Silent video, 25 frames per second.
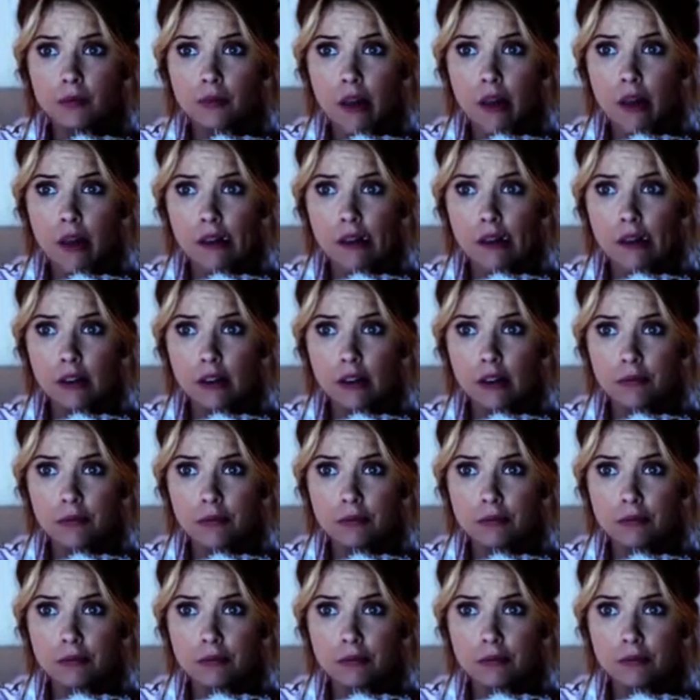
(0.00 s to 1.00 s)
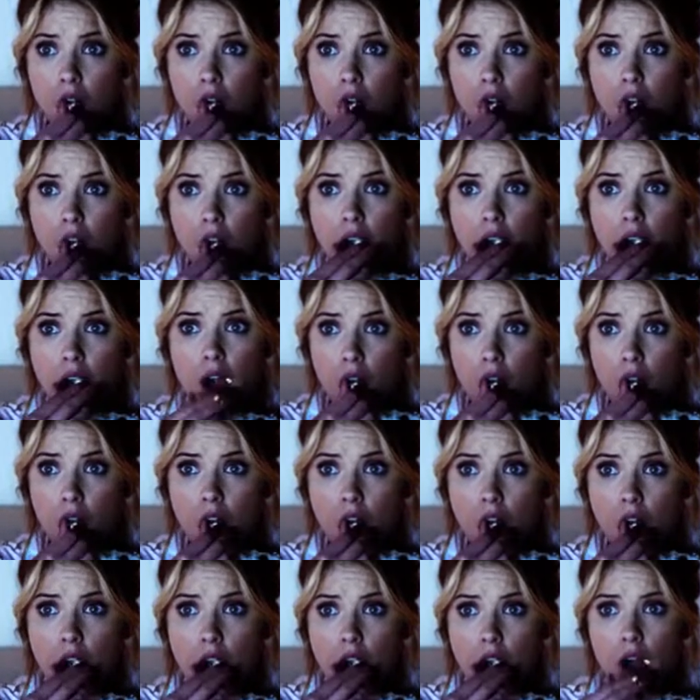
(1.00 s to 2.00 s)
Hi, Colin. My
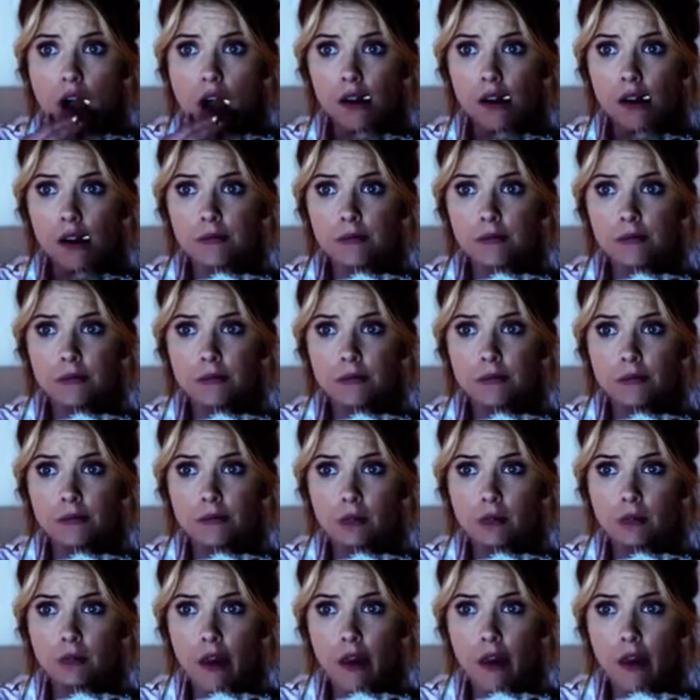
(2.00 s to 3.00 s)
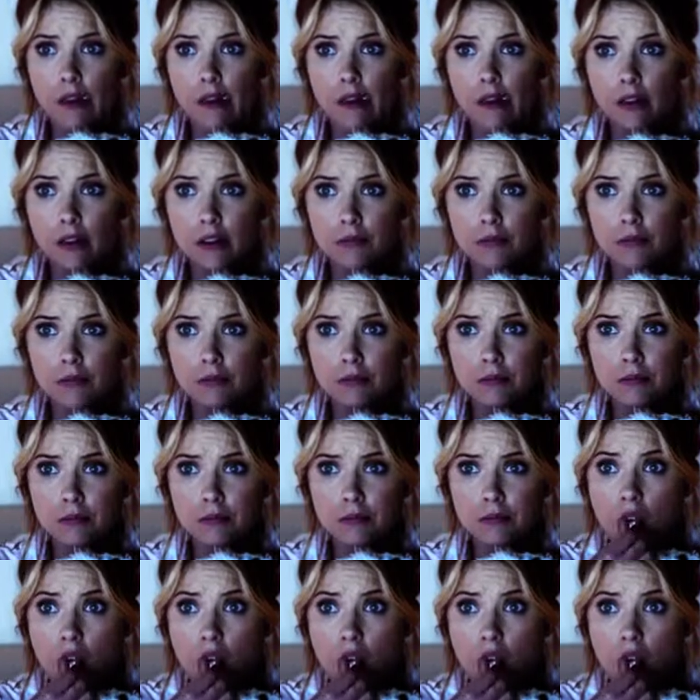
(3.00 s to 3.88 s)
call's not about sport, as it happens.